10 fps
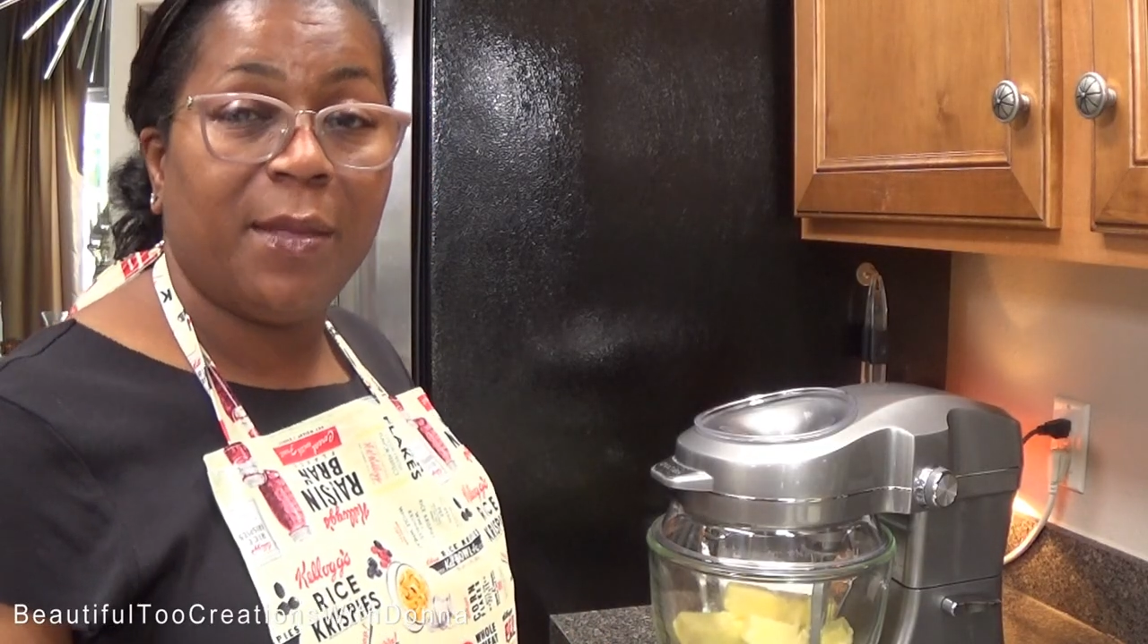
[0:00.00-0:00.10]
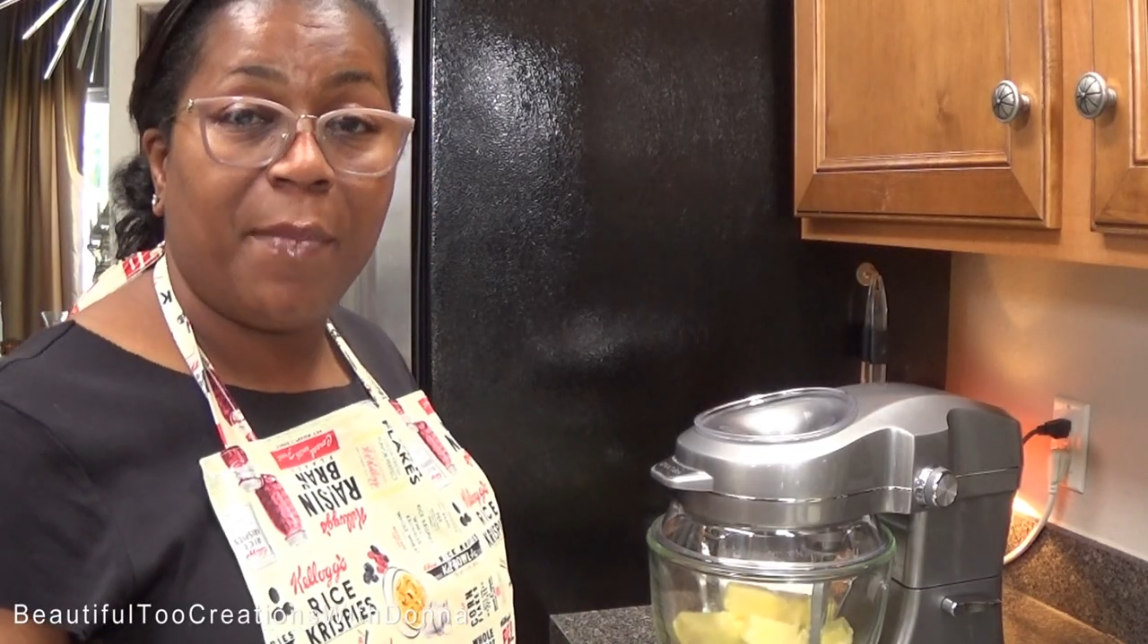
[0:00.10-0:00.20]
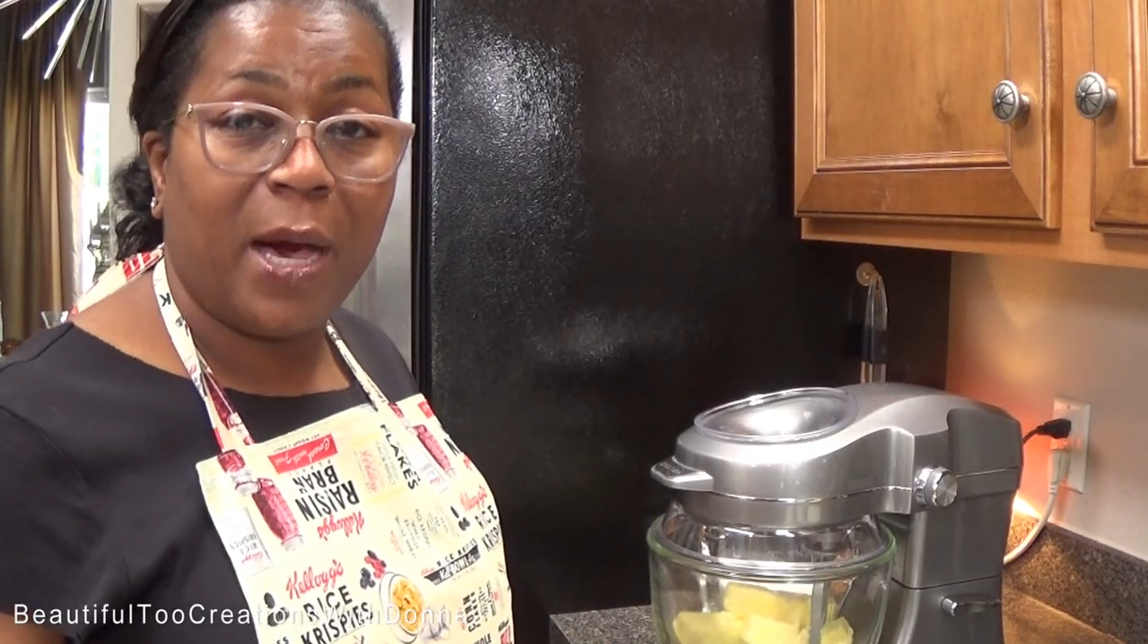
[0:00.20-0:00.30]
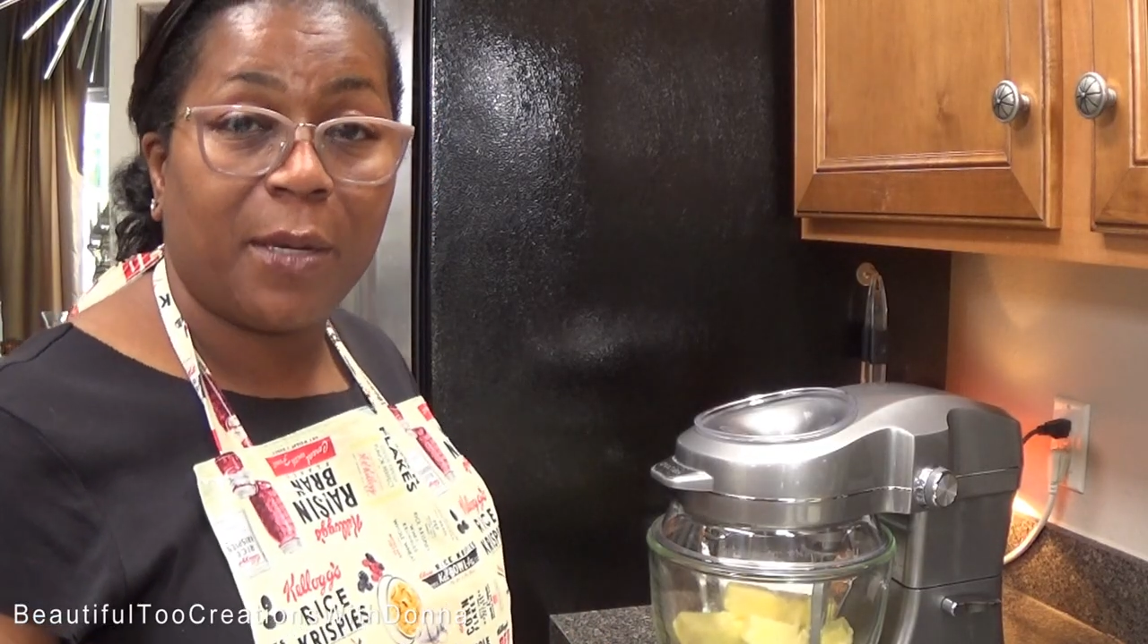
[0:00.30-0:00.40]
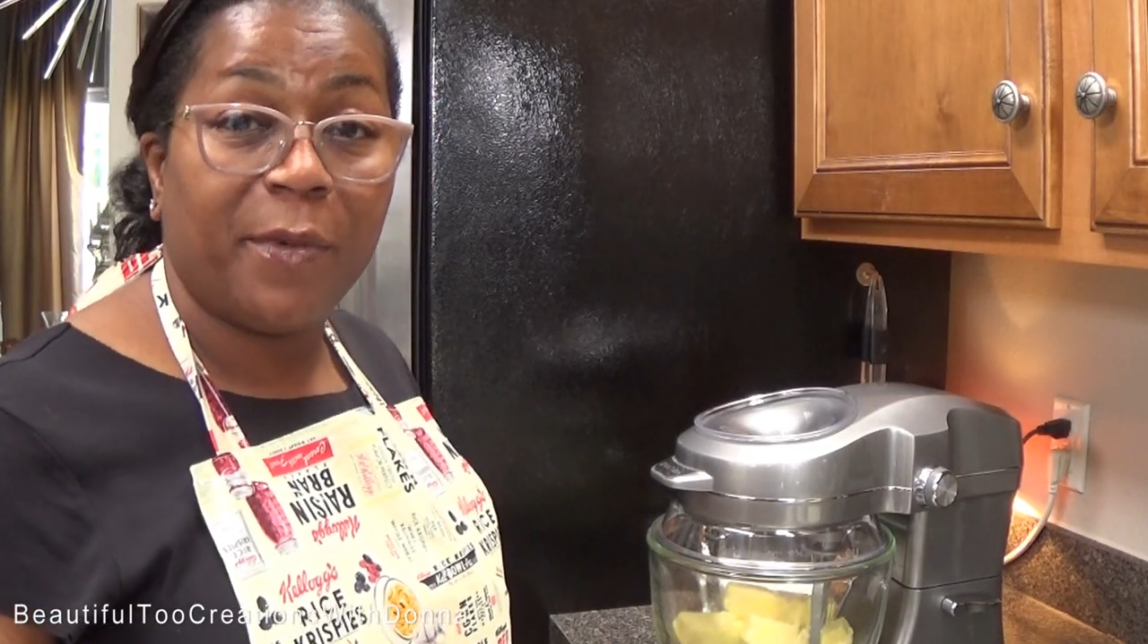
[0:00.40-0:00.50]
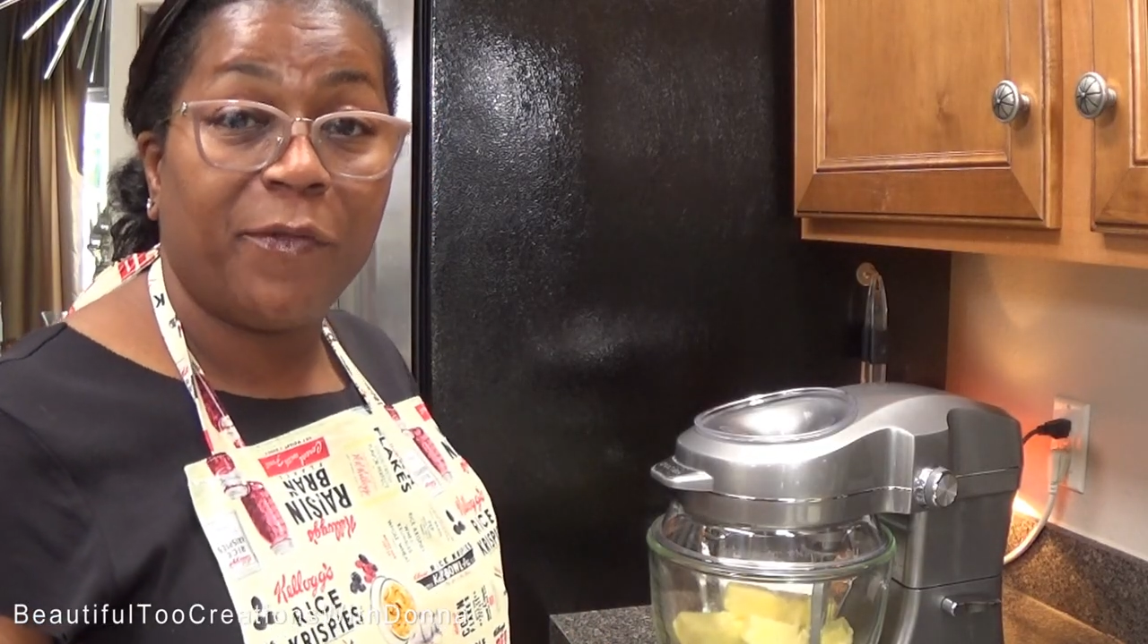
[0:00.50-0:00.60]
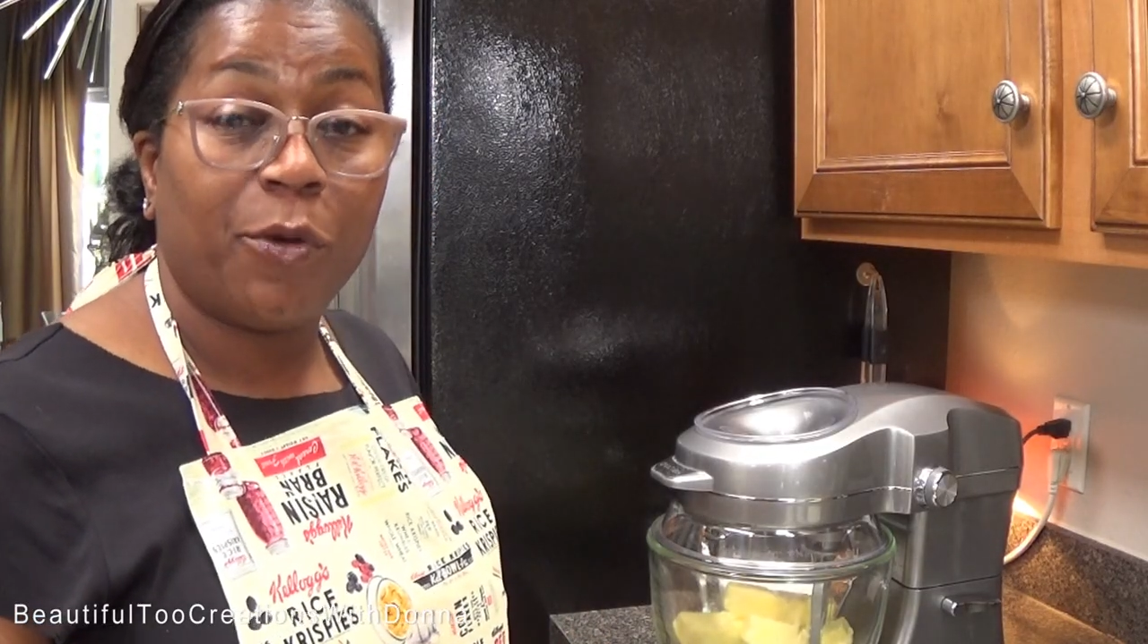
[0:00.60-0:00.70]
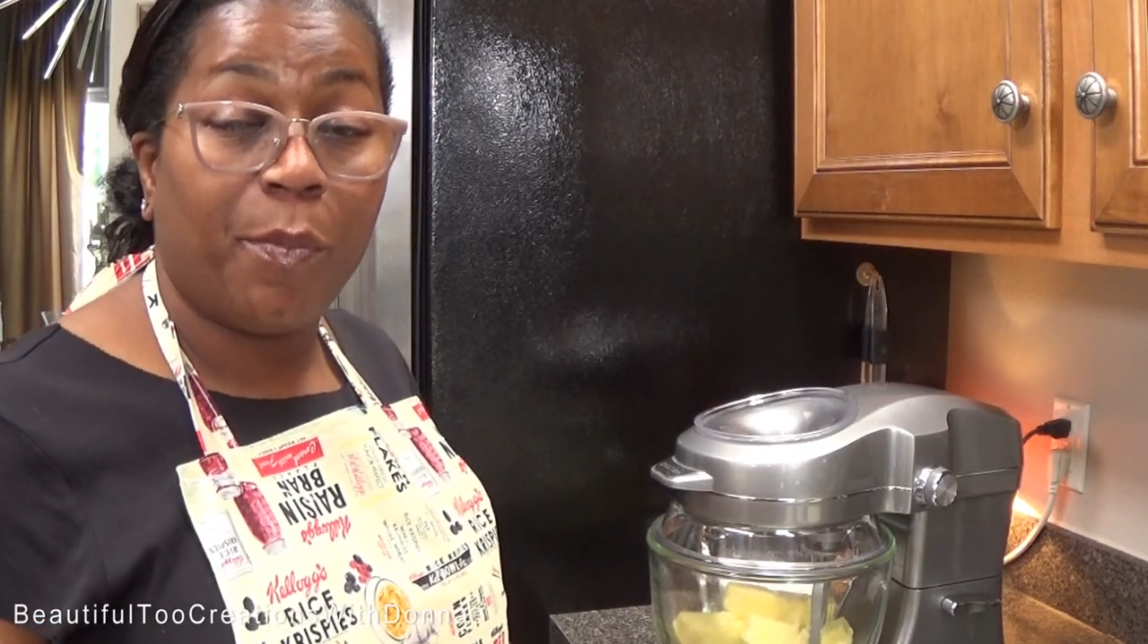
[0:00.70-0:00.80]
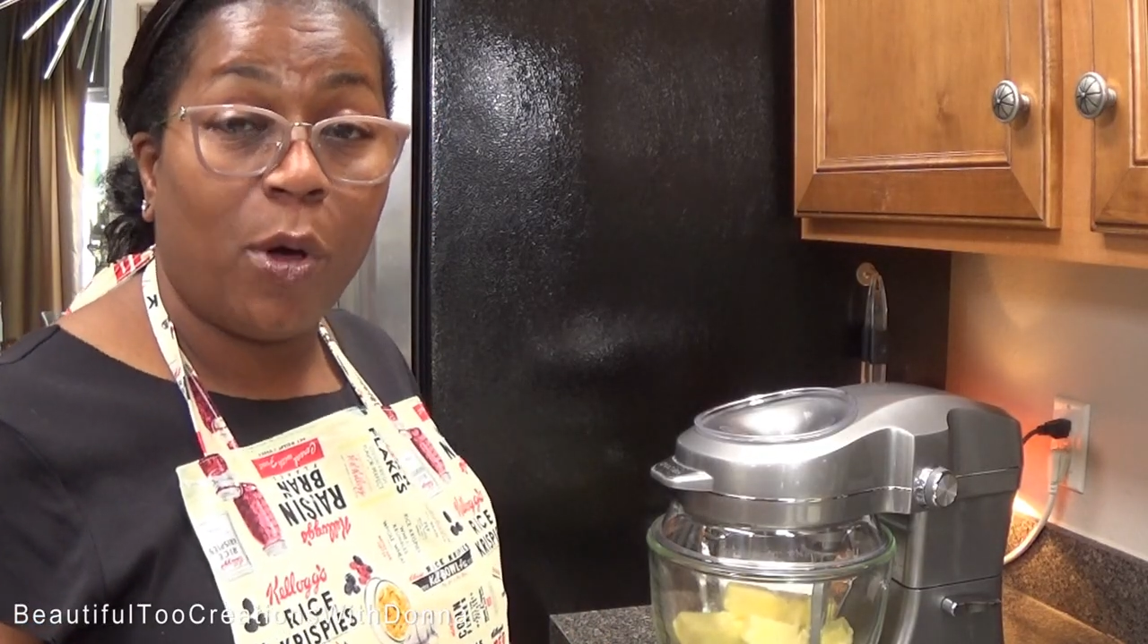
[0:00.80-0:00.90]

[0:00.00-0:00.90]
in the bottom of your